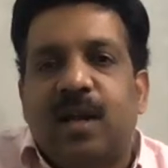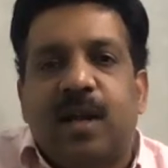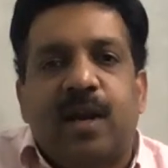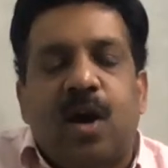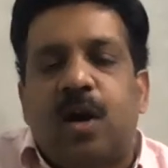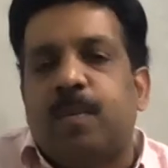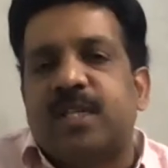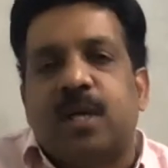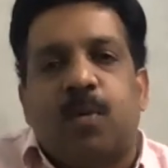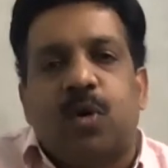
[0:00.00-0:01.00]

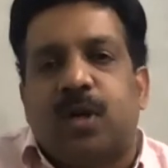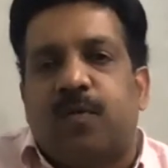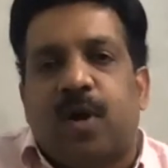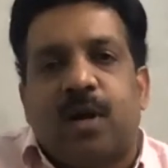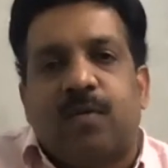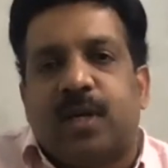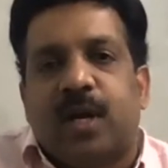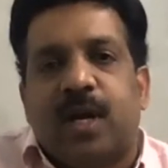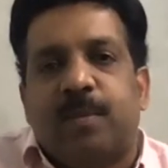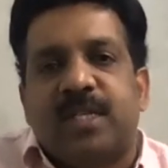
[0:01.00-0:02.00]
enormous amount of hard work,
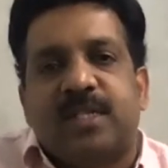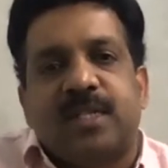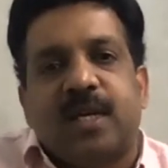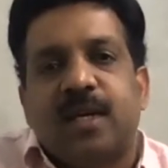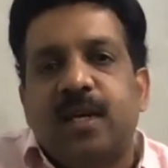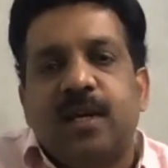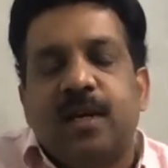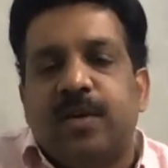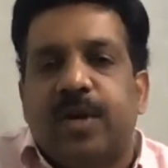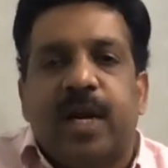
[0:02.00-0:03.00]
I must say.
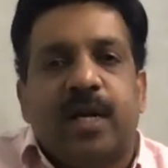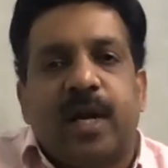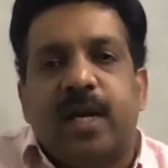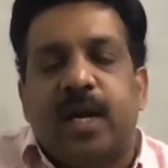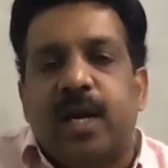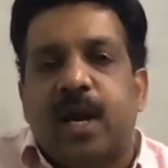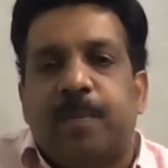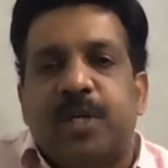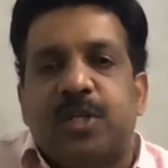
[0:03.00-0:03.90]
Great. Yeah, publishing